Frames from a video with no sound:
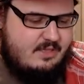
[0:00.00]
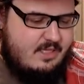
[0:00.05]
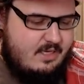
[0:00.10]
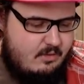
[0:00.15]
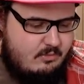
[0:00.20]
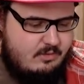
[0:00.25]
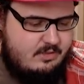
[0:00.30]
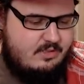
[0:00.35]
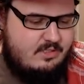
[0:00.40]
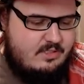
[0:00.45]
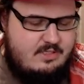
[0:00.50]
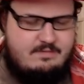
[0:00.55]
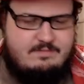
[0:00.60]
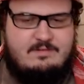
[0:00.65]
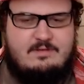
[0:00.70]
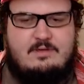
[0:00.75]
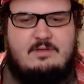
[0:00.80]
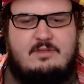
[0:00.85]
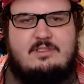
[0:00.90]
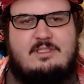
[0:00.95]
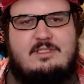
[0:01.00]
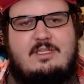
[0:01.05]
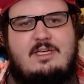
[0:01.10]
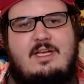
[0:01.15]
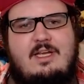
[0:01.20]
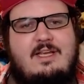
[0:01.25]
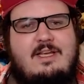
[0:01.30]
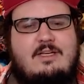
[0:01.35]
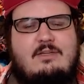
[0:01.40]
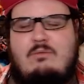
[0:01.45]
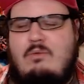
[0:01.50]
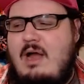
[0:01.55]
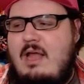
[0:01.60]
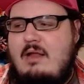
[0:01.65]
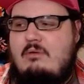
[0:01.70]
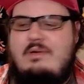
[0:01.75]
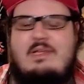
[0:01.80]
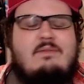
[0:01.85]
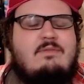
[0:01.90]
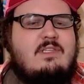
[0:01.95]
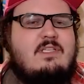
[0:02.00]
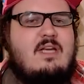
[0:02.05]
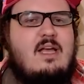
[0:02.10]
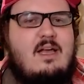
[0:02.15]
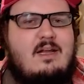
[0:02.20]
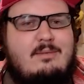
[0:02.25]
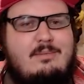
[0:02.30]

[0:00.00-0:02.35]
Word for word: there where the difficulty is. Why are we even talking